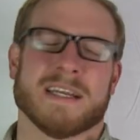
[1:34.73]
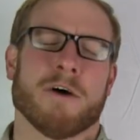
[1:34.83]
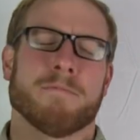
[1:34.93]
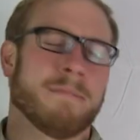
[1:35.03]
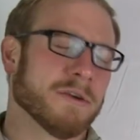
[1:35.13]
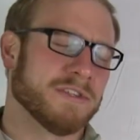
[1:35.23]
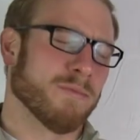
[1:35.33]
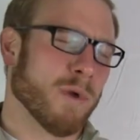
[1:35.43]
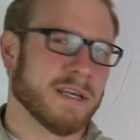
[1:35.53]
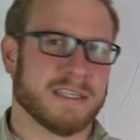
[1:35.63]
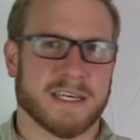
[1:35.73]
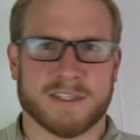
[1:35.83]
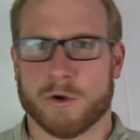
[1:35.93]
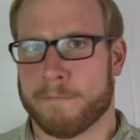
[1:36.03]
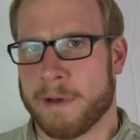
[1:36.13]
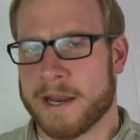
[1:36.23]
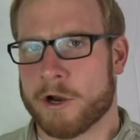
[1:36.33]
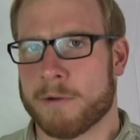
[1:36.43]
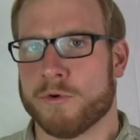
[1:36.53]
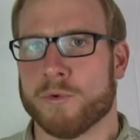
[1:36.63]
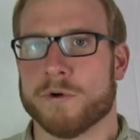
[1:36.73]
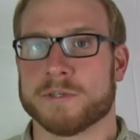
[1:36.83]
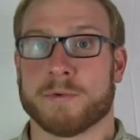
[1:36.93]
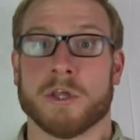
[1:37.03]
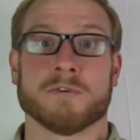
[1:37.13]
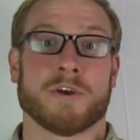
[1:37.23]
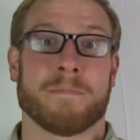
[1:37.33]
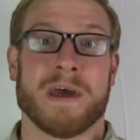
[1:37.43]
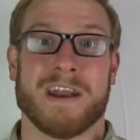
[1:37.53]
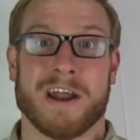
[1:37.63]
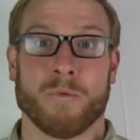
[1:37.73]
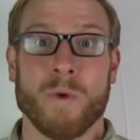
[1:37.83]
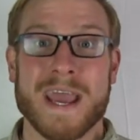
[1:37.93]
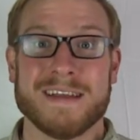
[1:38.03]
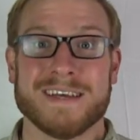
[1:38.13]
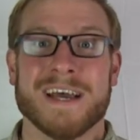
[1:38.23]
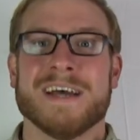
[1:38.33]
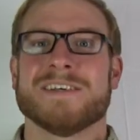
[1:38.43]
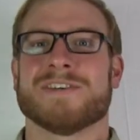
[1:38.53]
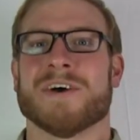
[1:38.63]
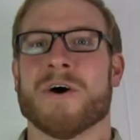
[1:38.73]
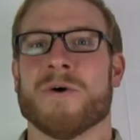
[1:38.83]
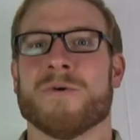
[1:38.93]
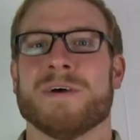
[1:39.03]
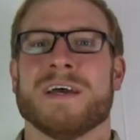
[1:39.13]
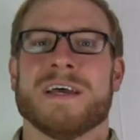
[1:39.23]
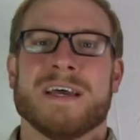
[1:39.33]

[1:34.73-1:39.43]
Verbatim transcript: Now, MilSim West has their own body armor rules, but those are dependent on weight. So,